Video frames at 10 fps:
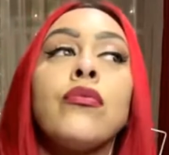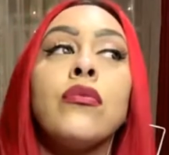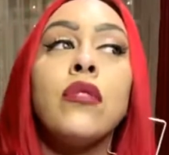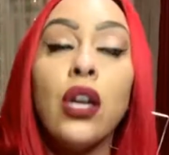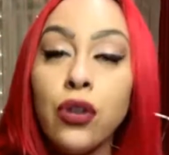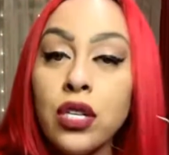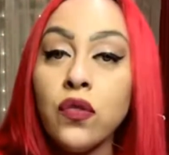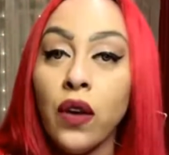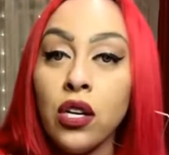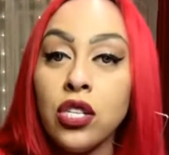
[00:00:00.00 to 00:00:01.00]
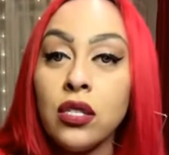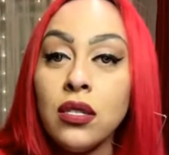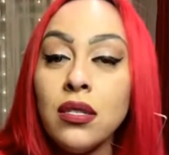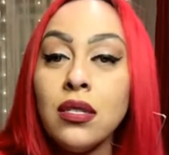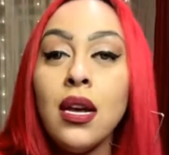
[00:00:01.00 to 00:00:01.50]
their
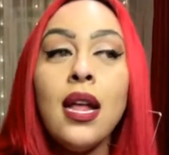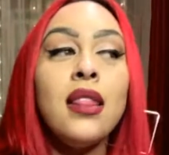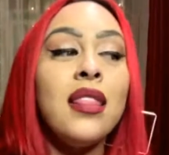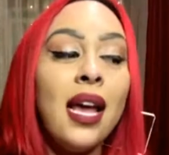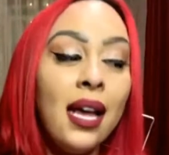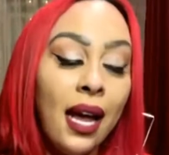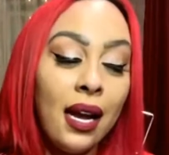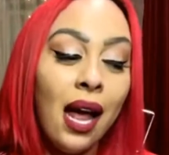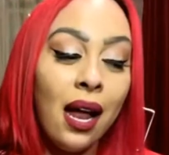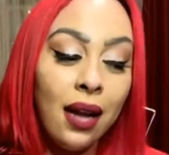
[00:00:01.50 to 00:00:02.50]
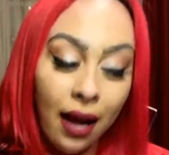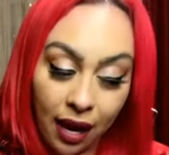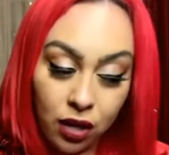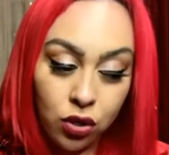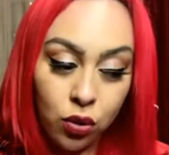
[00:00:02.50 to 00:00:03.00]
dysfunctions, they cannot
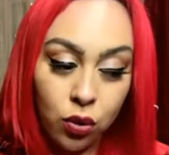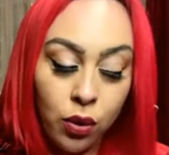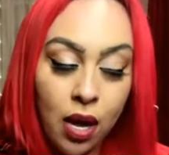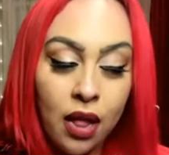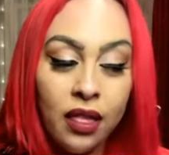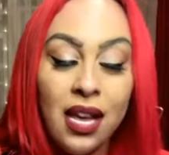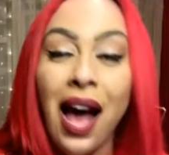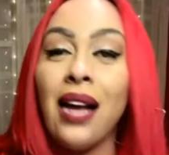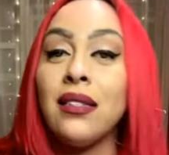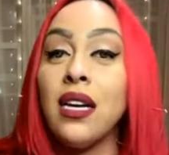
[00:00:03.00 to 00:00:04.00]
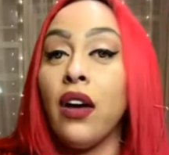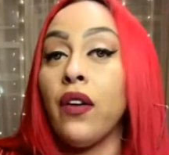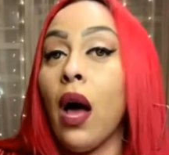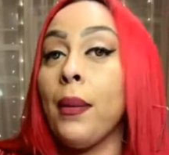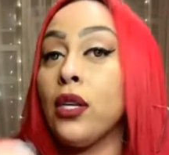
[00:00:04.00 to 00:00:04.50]
handle the idea of
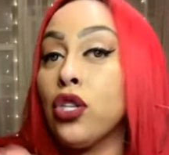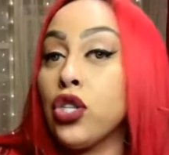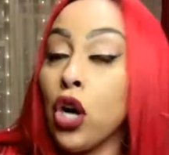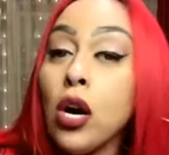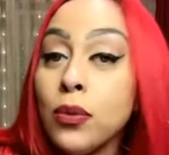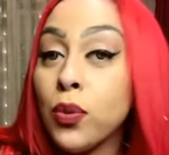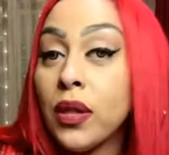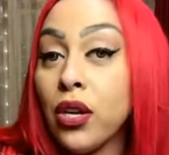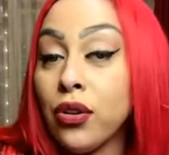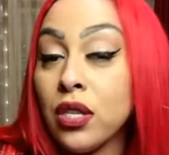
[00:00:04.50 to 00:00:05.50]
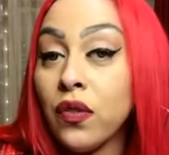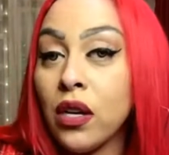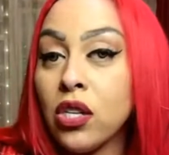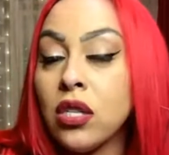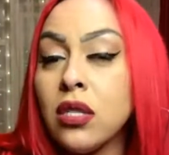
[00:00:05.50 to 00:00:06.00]
coming to terms with their
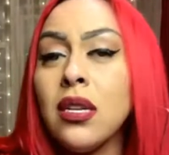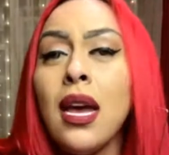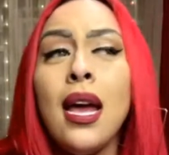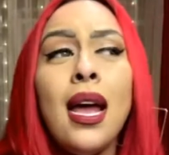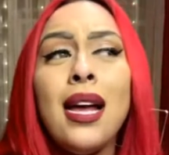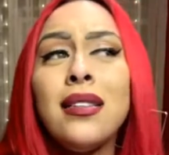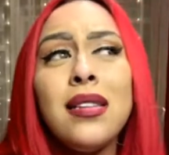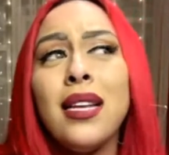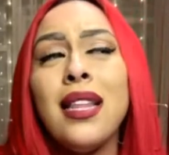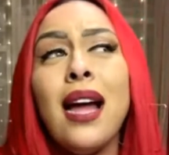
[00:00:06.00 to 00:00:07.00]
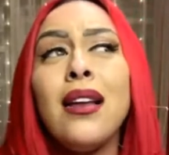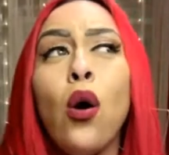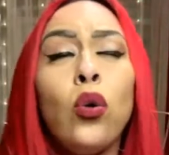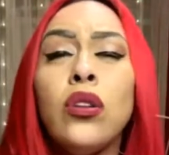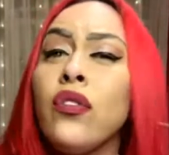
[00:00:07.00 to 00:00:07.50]
dysfunctions. It's like that
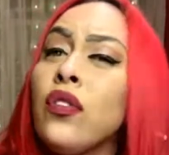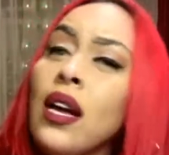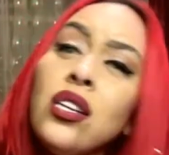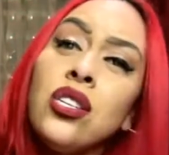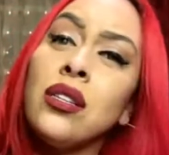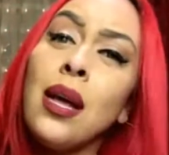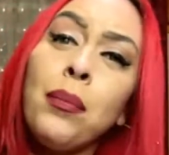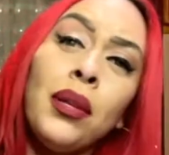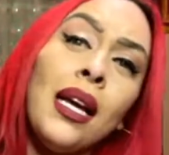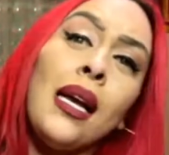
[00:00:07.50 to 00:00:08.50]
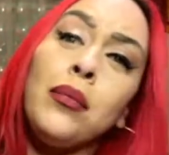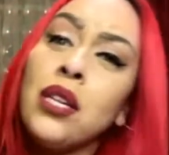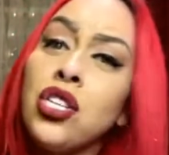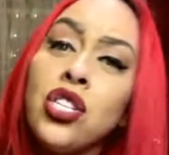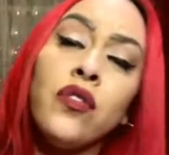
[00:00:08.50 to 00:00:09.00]
whole deflection, that blame, the
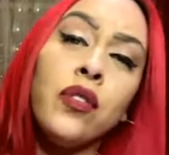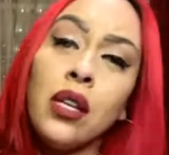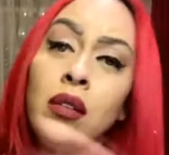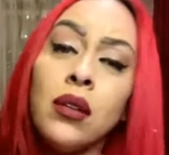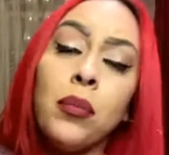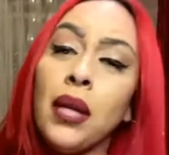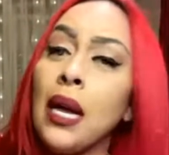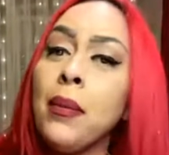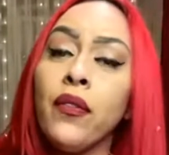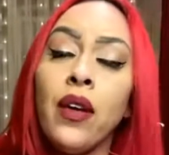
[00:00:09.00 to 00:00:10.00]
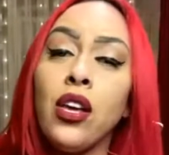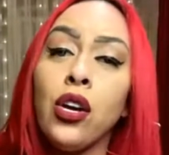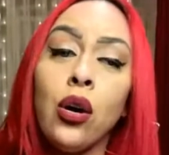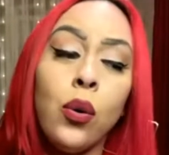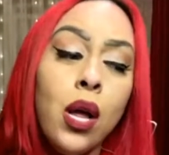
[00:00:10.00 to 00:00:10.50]
shifting the blame of,
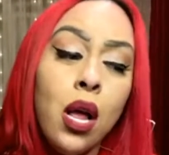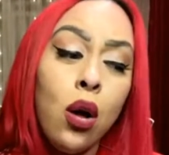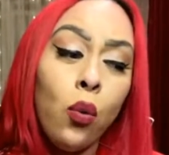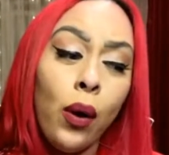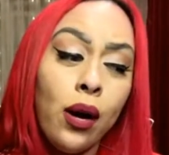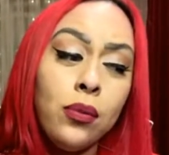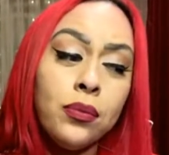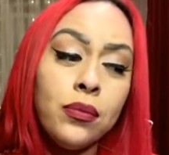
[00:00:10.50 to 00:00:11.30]
well,